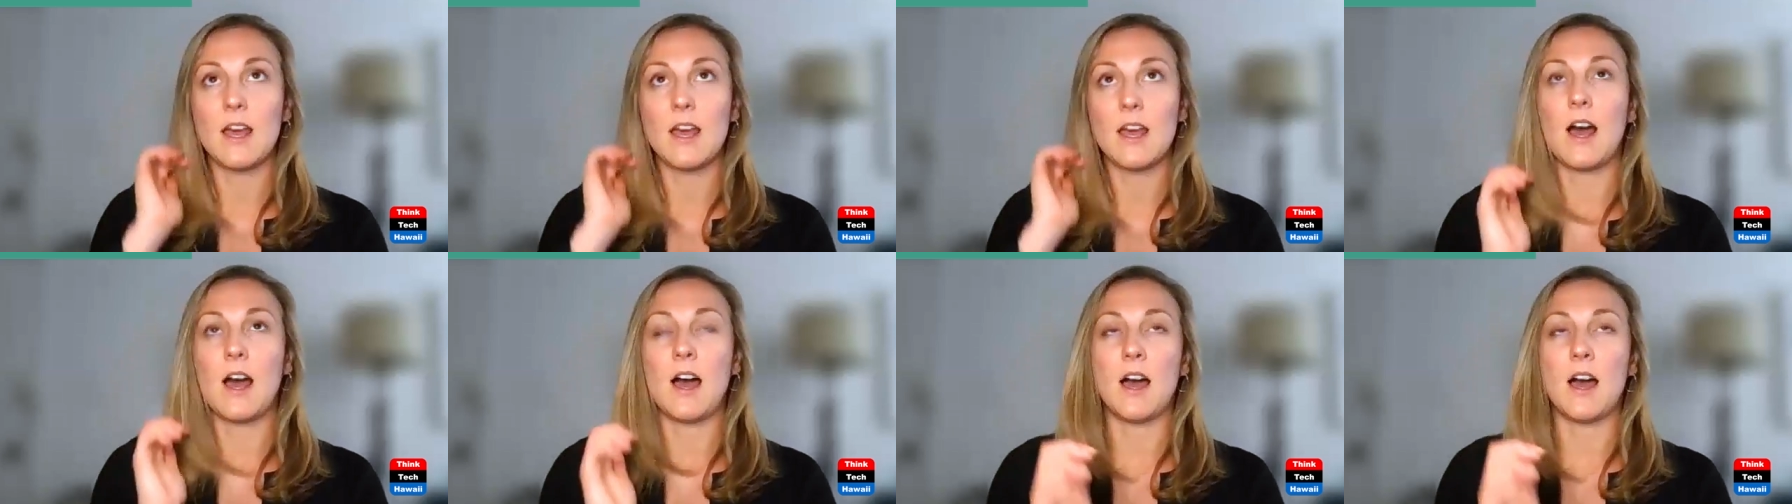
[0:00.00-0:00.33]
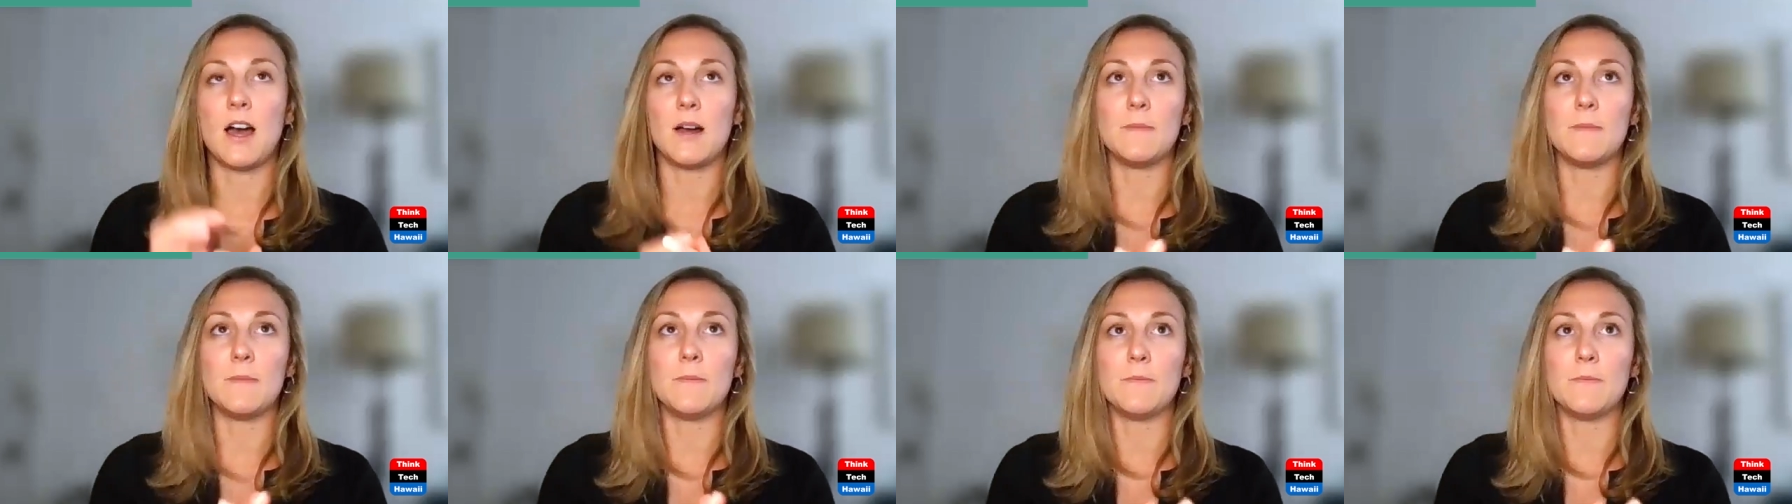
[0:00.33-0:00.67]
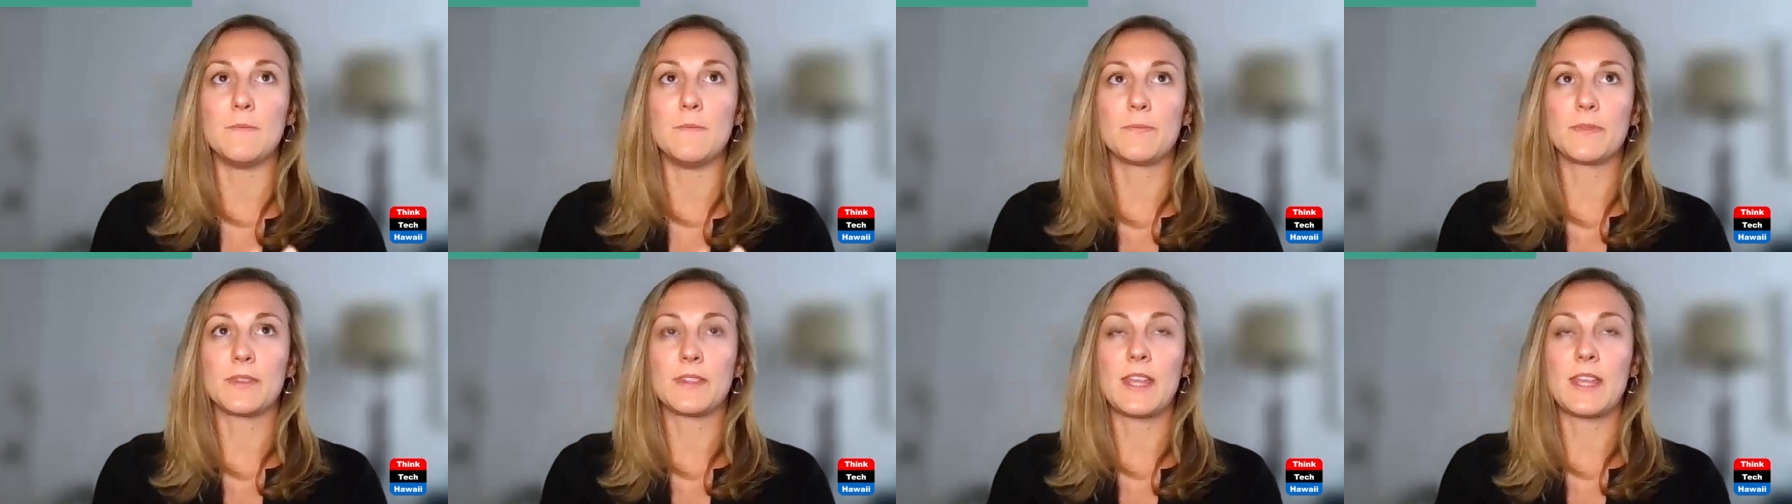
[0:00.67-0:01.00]
Um,
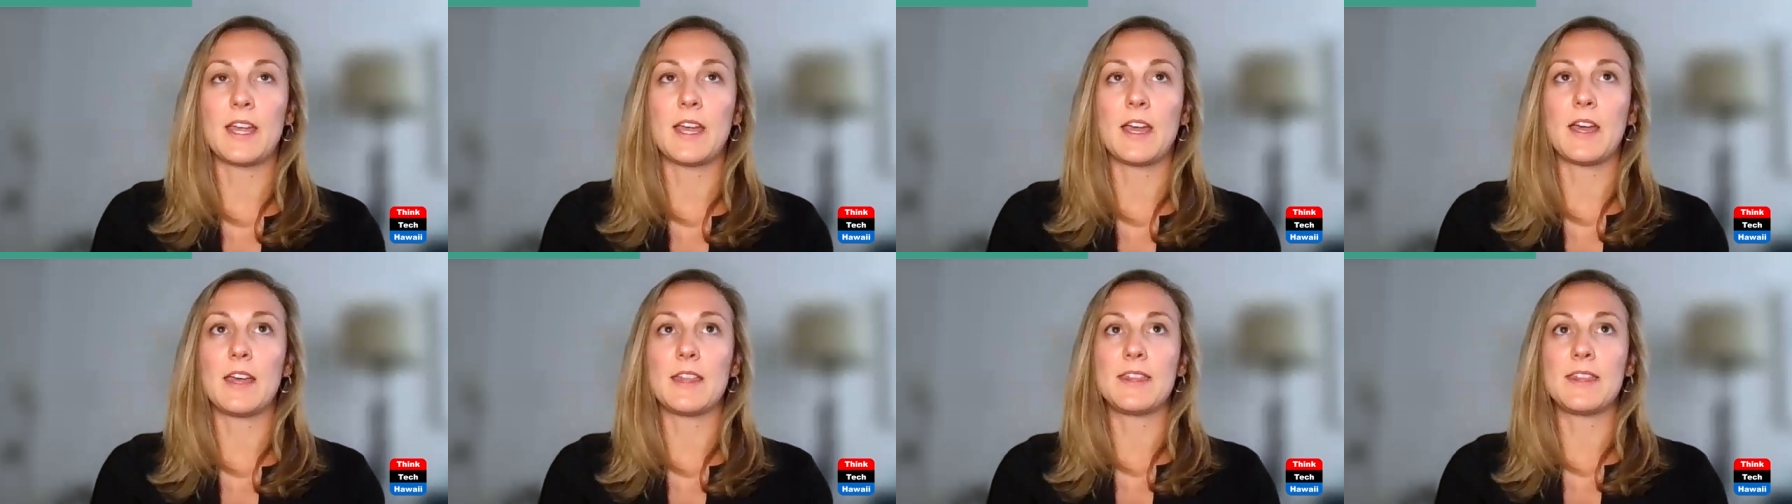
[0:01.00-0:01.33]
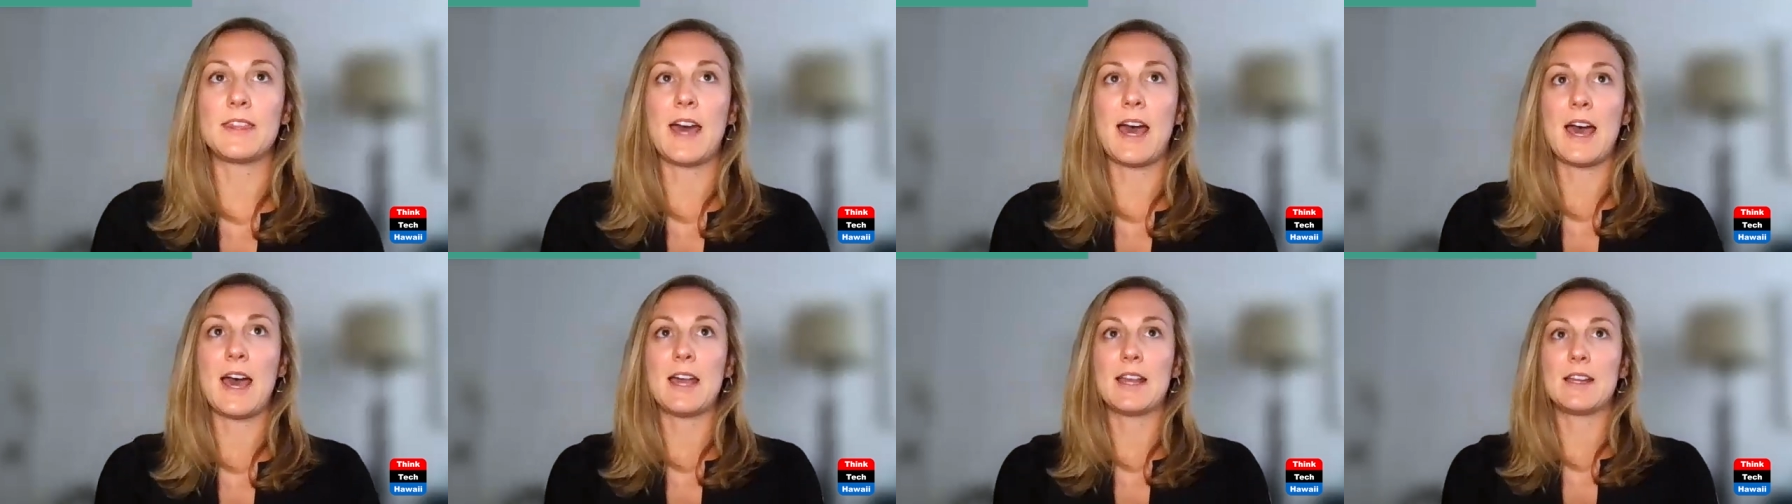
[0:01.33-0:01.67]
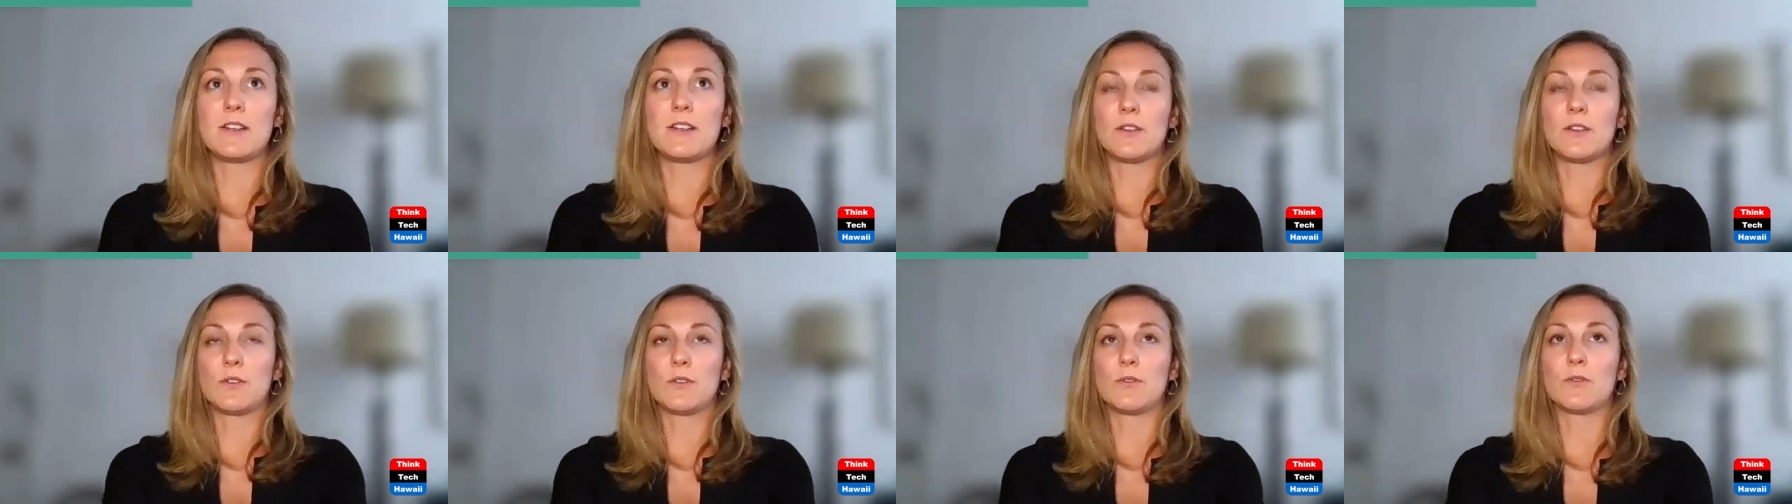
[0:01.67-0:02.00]
that that
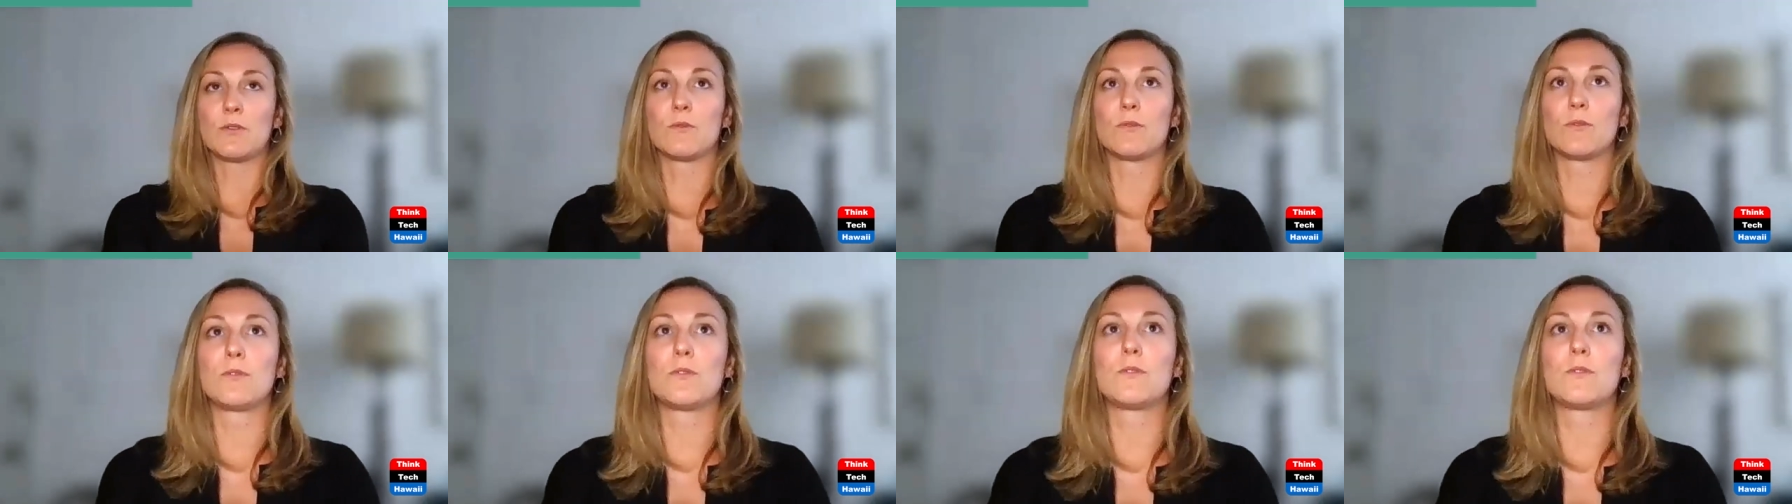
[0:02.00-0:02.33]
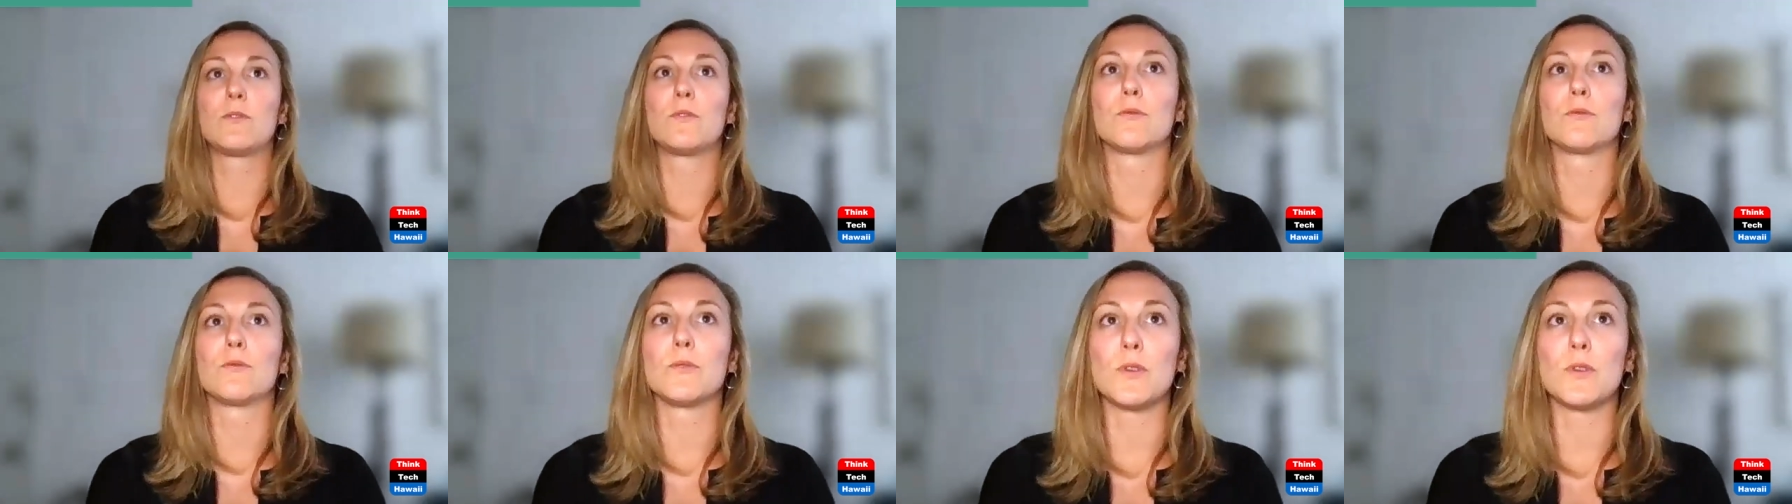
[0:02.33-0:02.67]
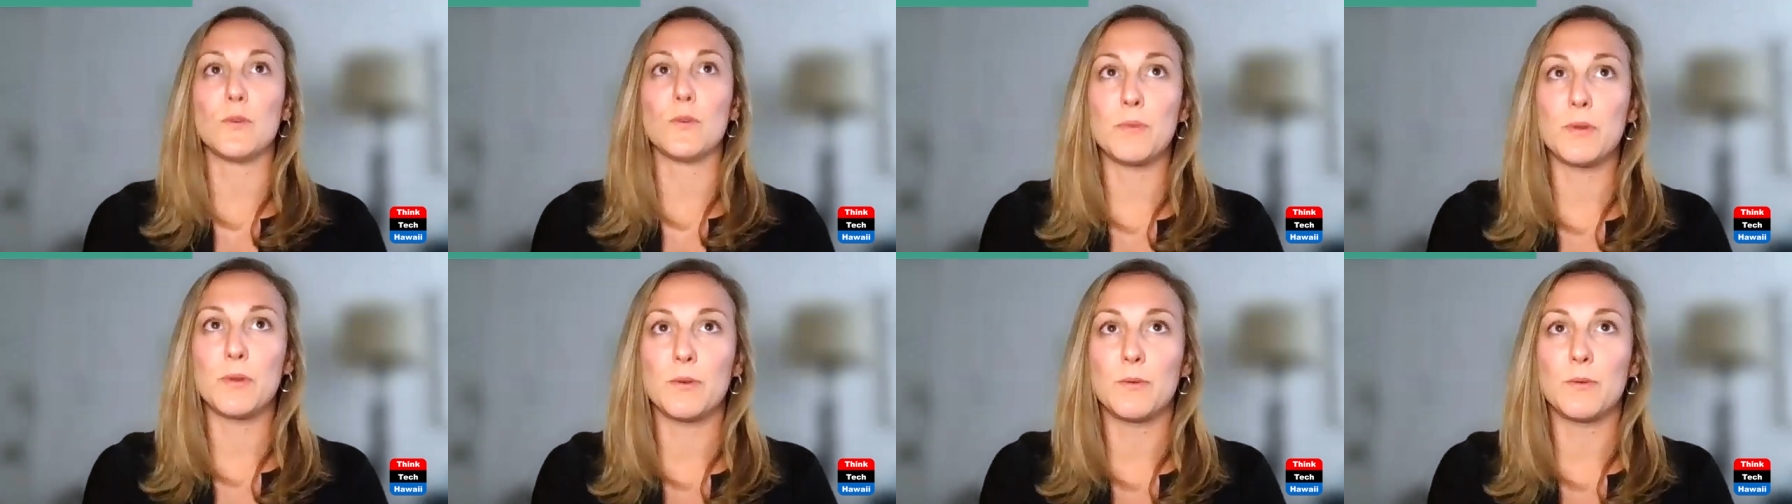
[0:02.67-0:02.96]
group